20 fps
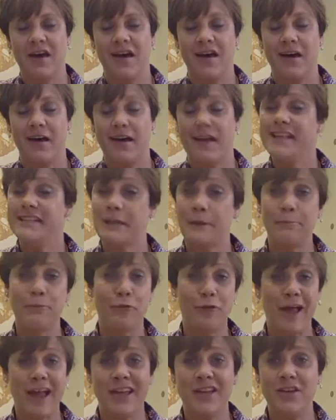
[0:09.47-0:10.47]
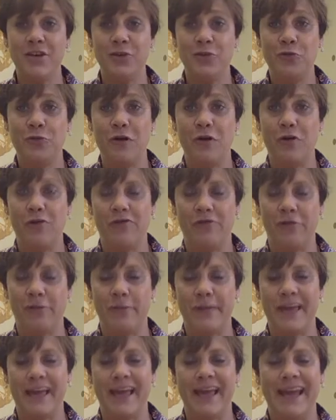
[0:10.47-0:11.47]
Uh, it's a brand new role for
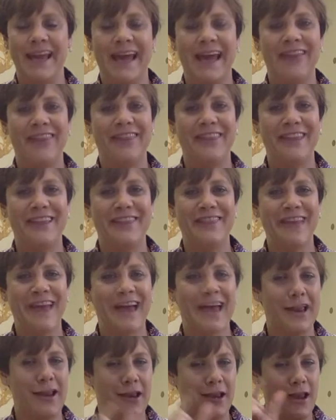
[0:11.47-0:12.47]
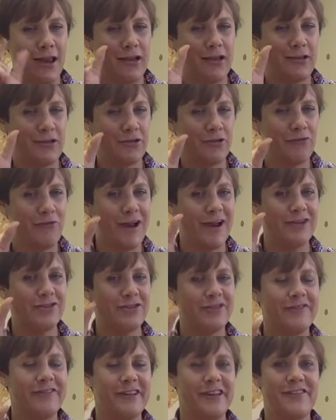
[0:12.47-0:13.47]
me, and I think that
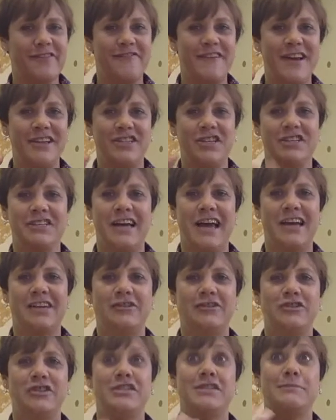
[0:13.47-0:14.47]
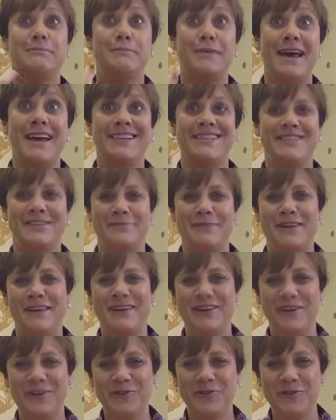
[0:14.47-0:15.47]
Director of Innovation title just begs to
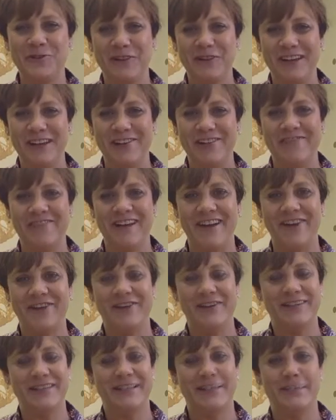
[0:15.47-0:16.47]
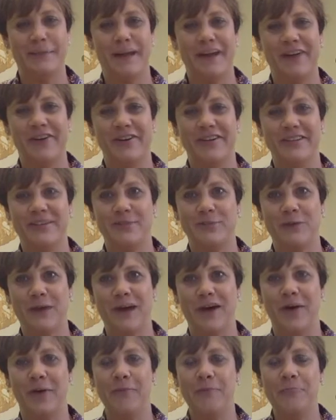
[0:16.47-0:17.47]
be Google Innovator inspired as
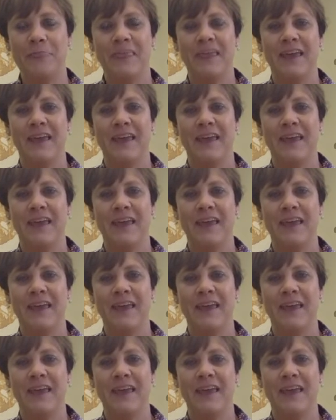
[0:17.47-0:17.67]
well.